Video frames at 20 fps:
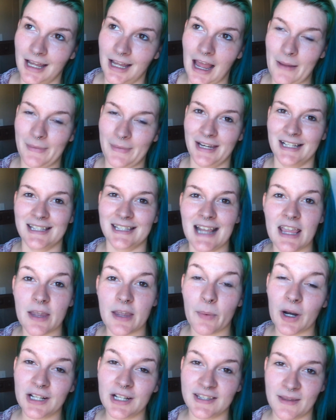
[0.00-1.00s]
I mean, it's not the
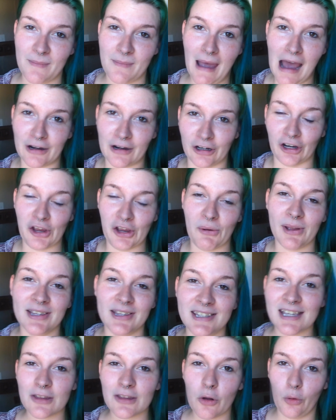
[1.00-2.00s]
parts that matter. You
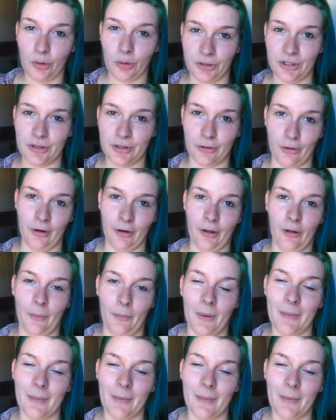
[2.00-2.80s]
can see the whole tutorial,